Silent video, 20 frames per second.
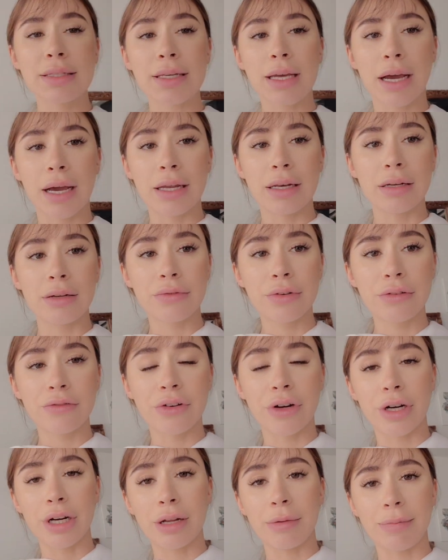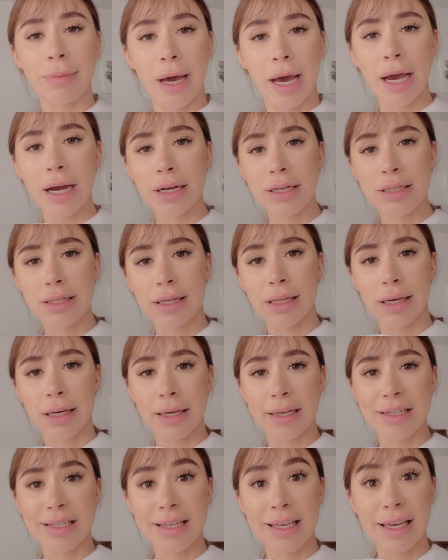kind of reverted back to like
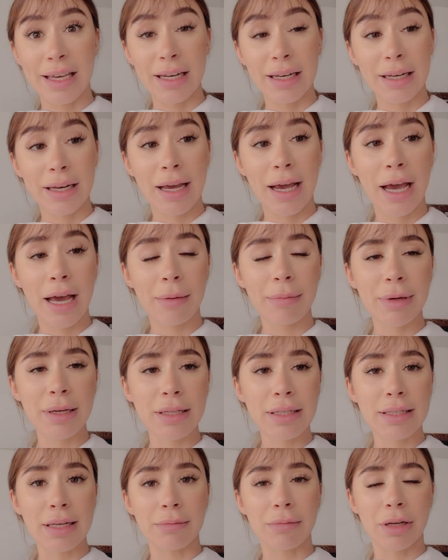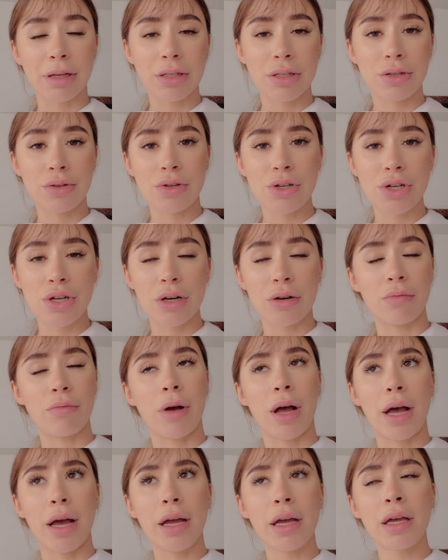his kitten habits. I'm not too sure
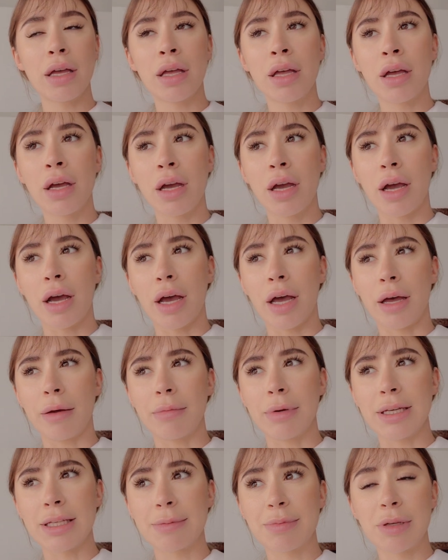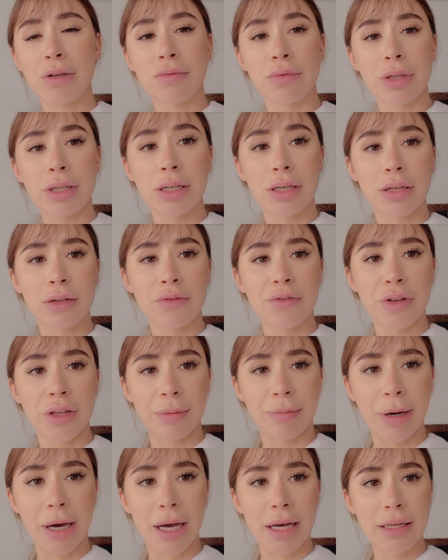why. Um, he's been really good for
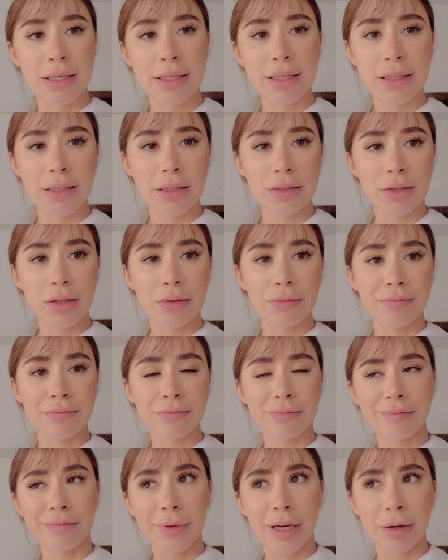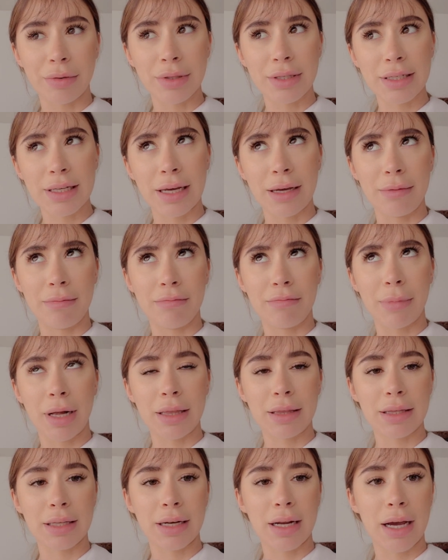the past, I would say,
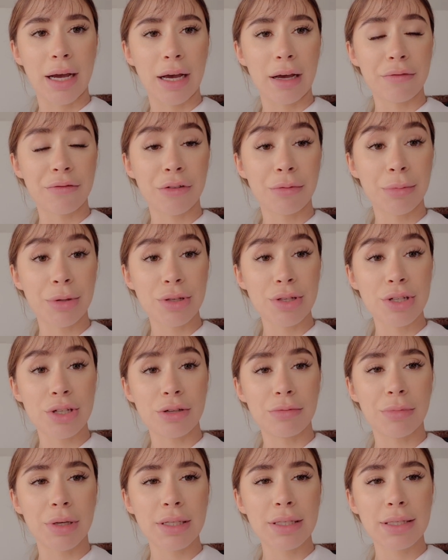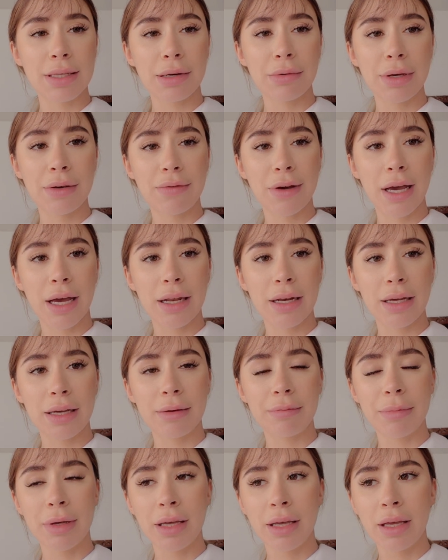month and a half, almost two months that we've had
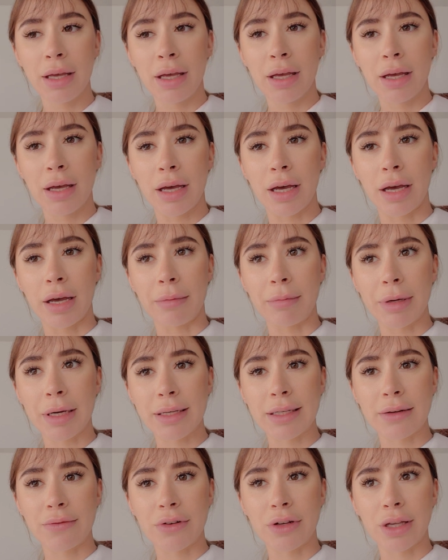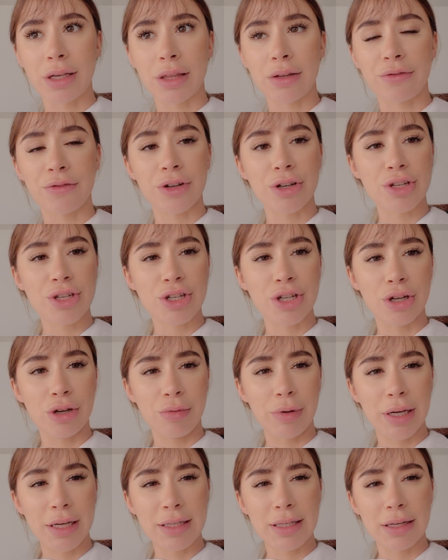him um, except for like the first
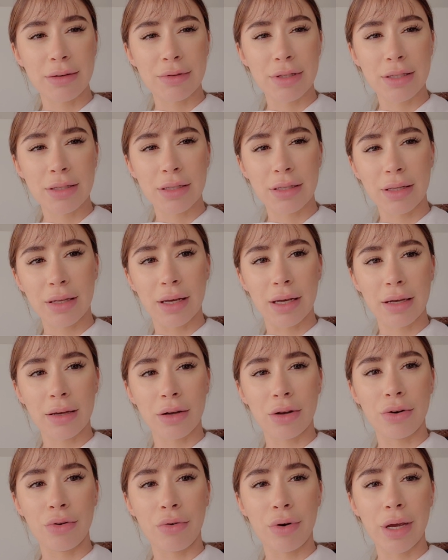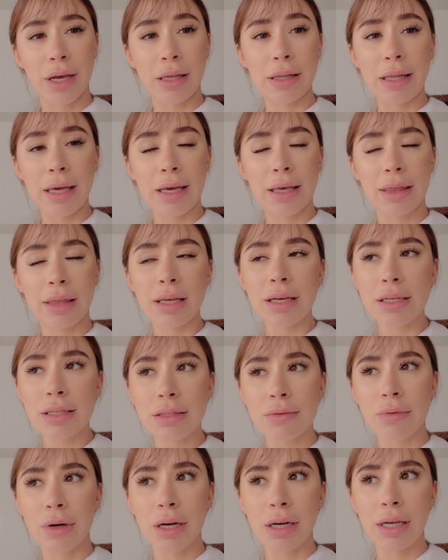two weeks he was like annoying like
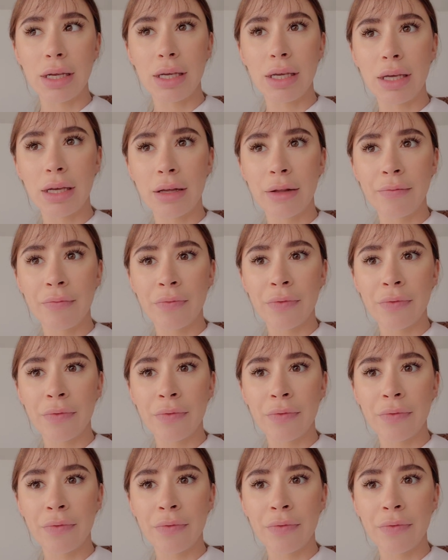this where he